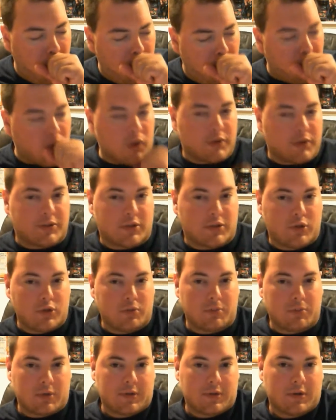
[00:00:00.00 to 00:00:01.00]
of.
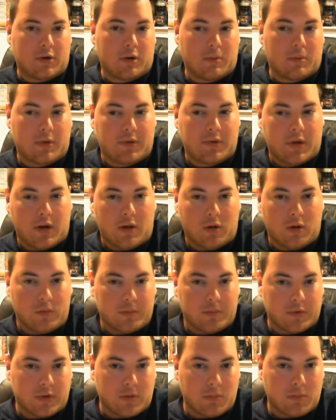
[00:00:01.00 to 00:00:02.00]
Excuse me, sorry about that, I'll
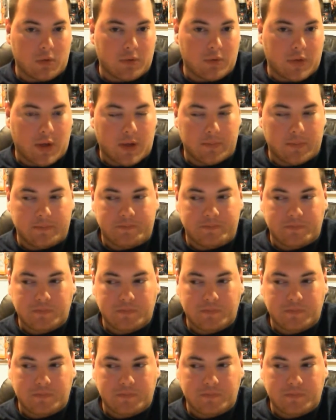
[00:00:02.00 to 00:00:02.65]
hopefully mute that.